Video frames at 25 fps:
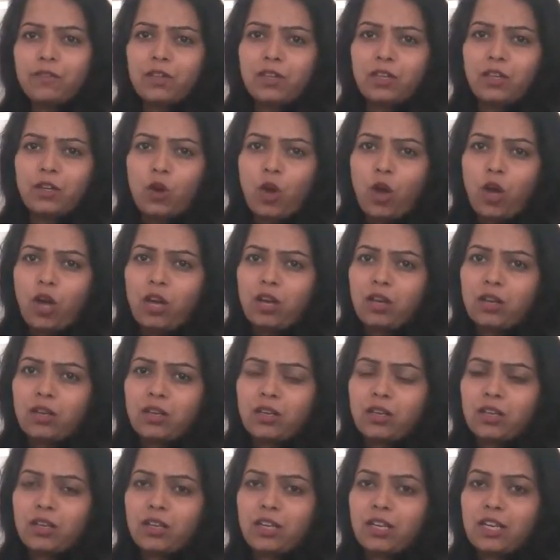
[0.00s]
law
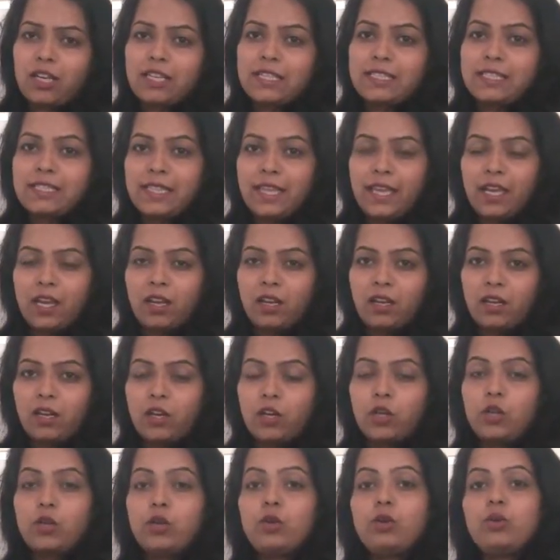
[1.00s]
is there
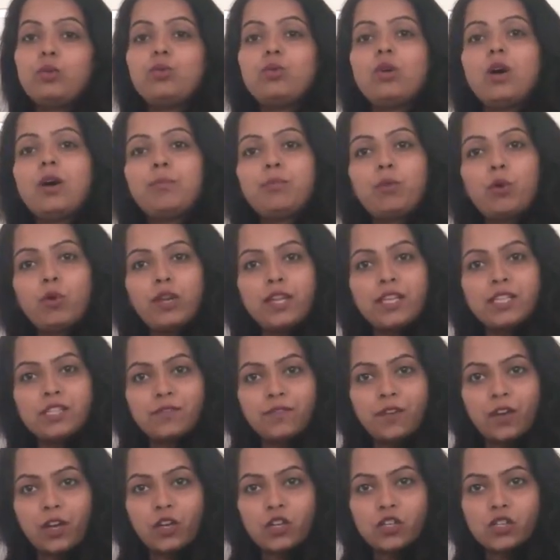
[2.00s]
to do a police
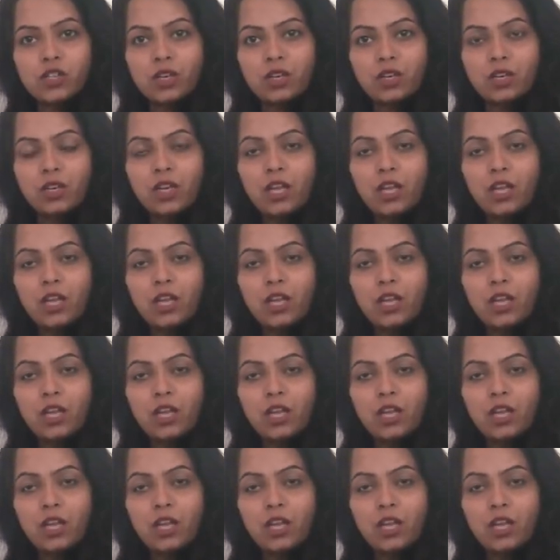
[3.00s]
function,